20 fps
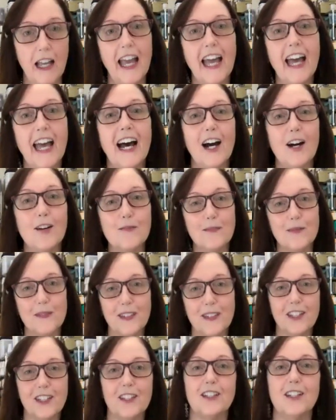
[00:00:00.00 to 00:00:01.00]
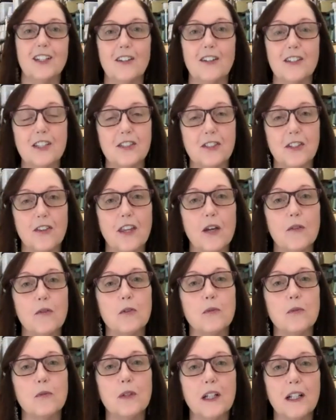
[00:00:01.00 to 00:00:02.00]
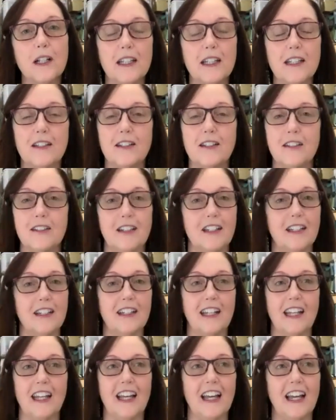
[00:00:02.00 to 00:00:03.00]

um, you know and so they were really good